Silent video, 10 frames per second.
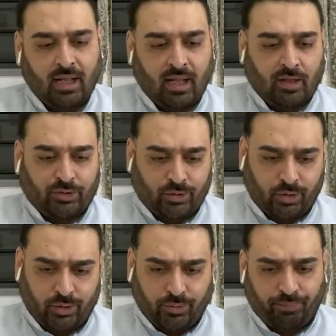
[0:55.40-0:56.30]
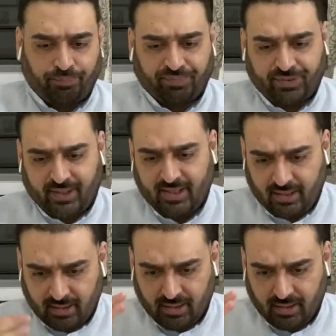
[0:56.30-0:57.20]
So
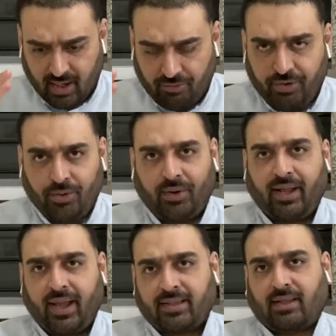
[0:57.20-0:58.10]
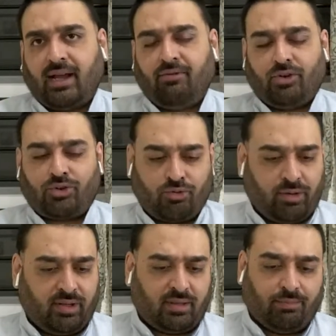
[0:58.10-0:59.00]
since a few days, I was
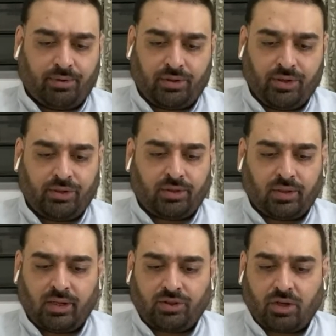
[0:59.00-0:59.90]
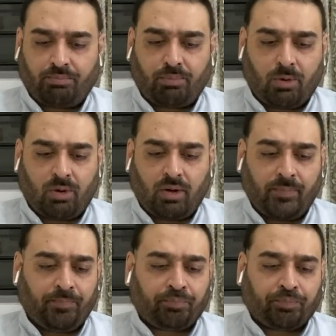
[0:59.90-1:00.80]
doing some research upon
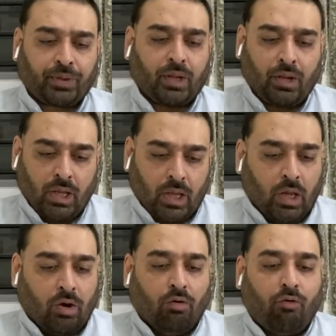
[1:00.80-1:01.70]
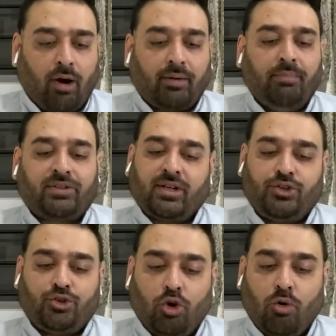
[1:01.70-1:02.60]
what Mr.
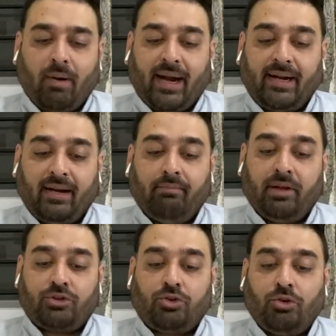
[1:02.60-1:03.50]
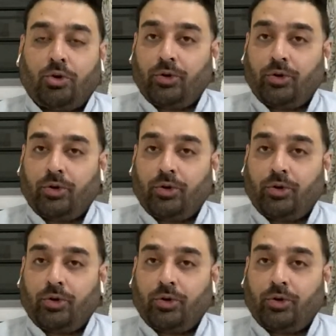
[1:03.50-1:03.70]
Joe Biden must do to